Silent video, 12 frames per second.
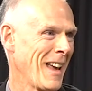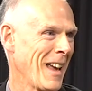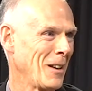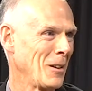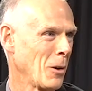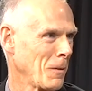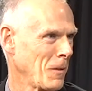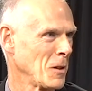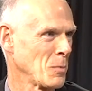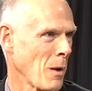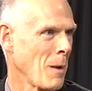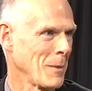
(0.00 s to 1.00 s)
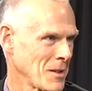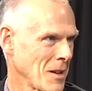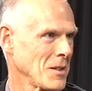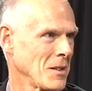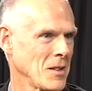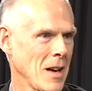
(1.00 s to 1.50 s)
And Orphans Promise,
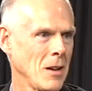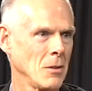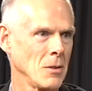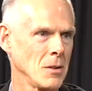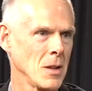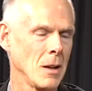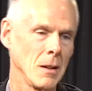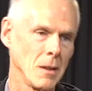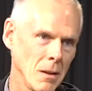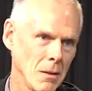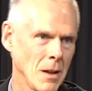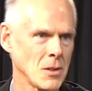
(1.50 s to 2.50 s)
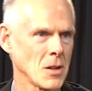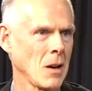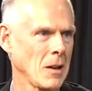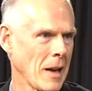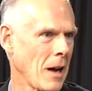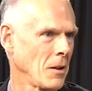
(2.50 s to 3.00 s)
as it sounds, it
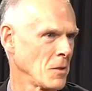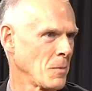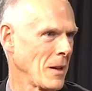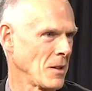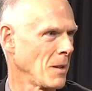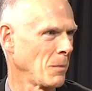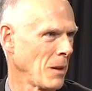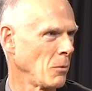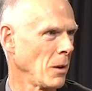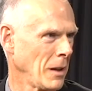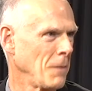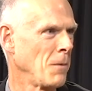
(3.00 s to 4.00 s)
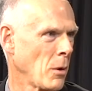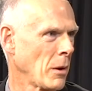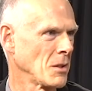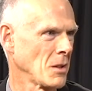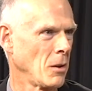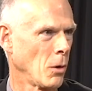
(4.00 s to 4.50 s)
started out as being something really
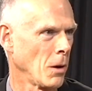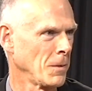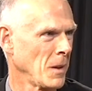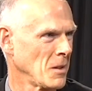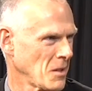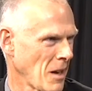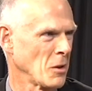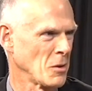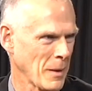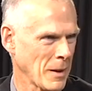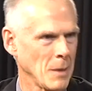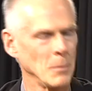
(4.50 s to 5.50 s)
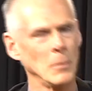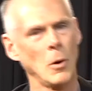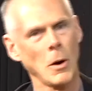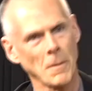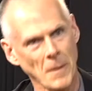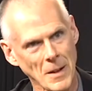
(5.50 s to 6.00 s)
focused on orphans. Now it's become
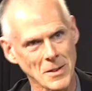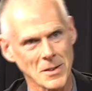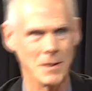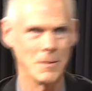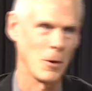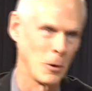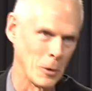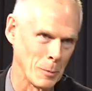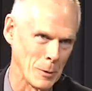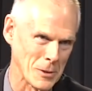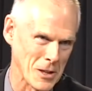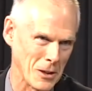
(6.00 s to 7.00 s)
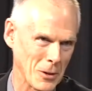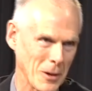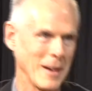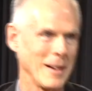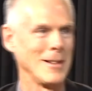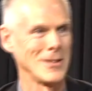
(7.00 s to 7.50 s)
orphans and vulnerable
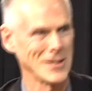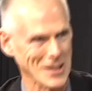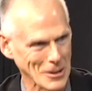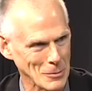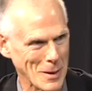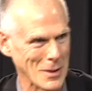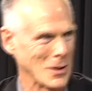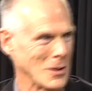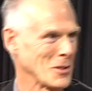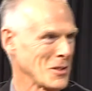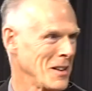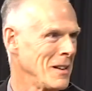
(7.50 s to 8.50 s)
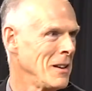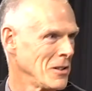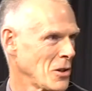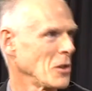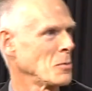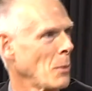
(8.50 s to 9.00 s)
children and single mothers.
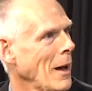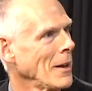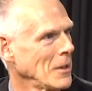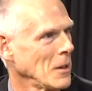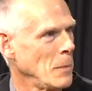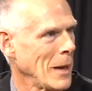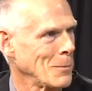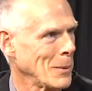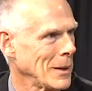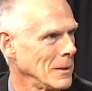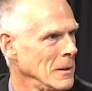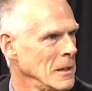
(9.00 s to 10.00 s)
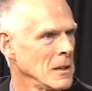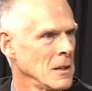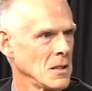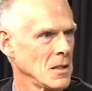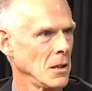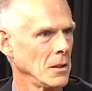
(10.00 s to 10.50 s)
So it's broadened a bit, but
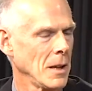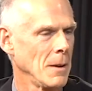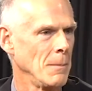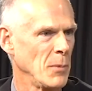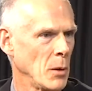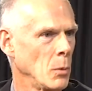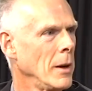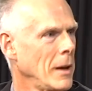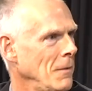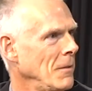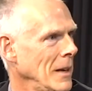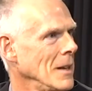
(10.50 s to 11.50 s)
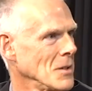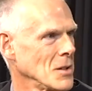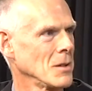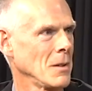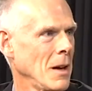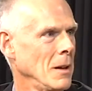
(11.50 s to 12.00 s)
still the root of it
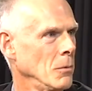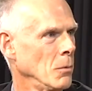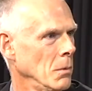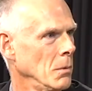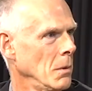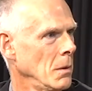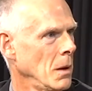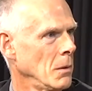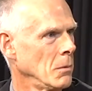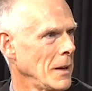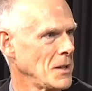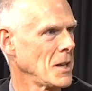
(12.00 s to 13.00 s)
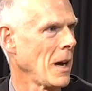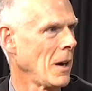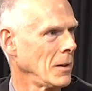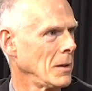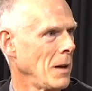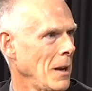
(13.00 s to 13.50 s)
is reaching
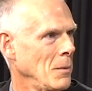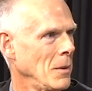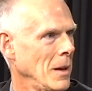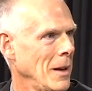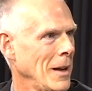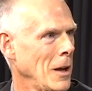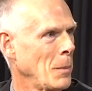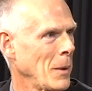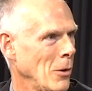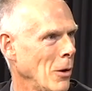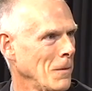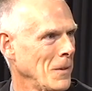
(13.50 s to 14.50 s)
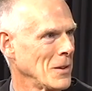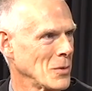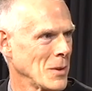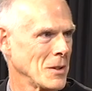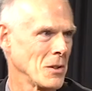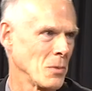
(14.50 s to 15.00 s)
out and helping
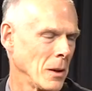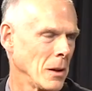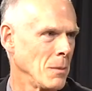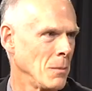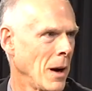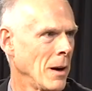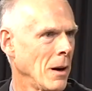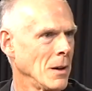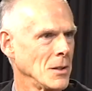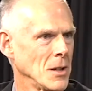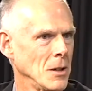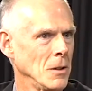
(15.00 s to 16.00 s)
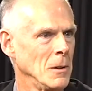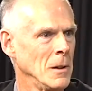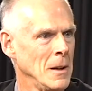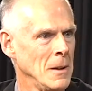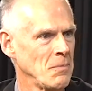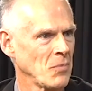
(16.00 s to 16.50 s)
orphans, which is really my heart too.
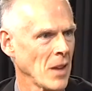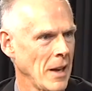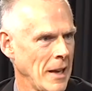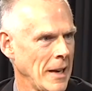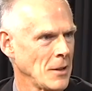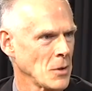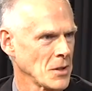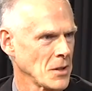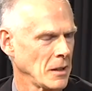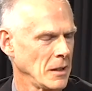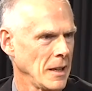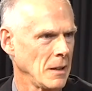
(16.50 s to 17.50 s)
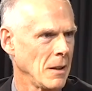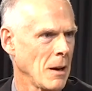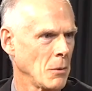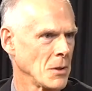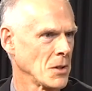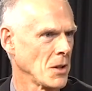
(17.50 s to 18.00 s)
And interestingly,
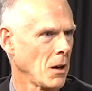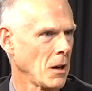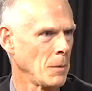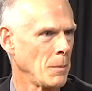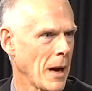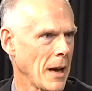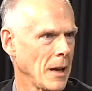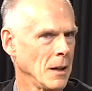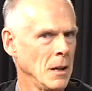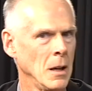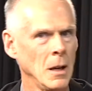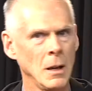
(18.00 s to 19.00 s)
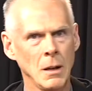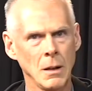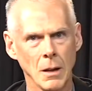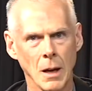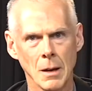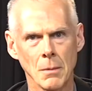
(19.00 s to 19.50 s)
that was started by
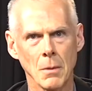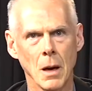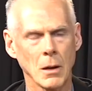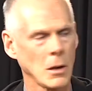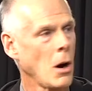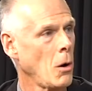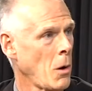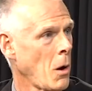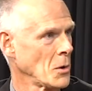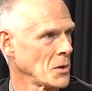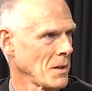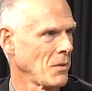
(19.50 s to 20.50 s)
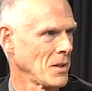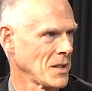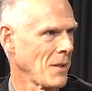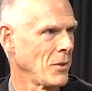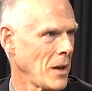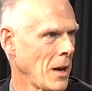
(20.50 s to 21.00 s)
a co-host of the
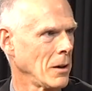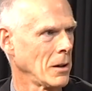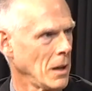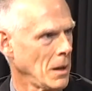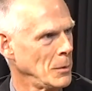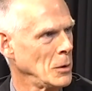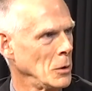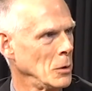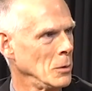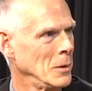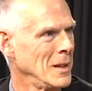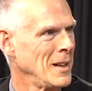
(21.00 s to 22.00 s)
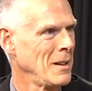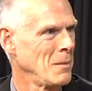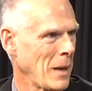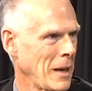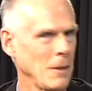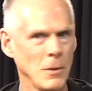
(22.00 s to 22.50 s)
700 Club, who
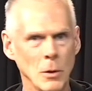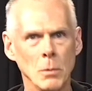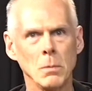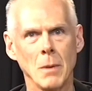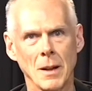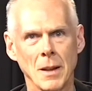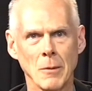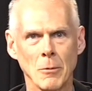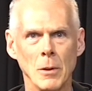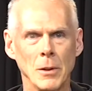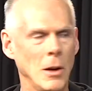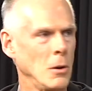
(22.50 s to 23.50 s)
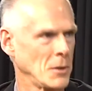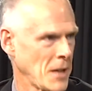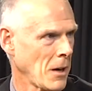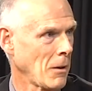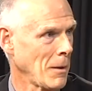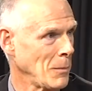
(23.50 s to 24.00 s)
many of you, I think, will know,
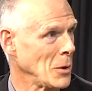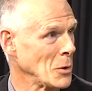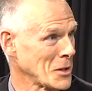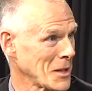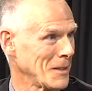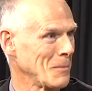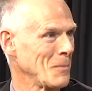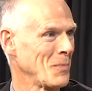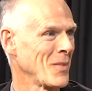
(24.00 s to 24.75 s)
Terry Mewson.